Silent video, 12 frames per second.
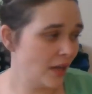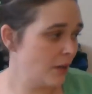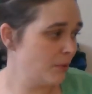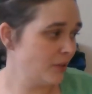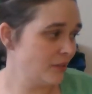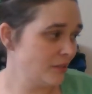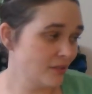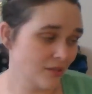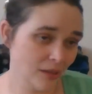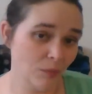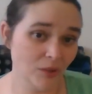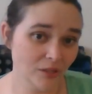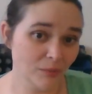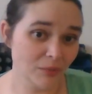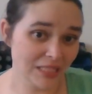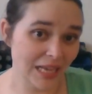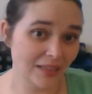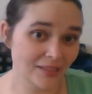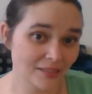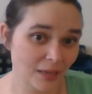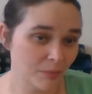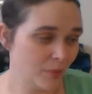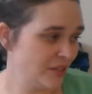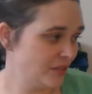I bought these because I wanted a metallic
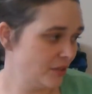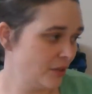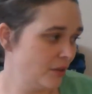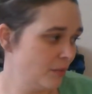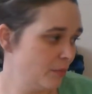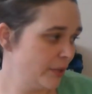type pencil,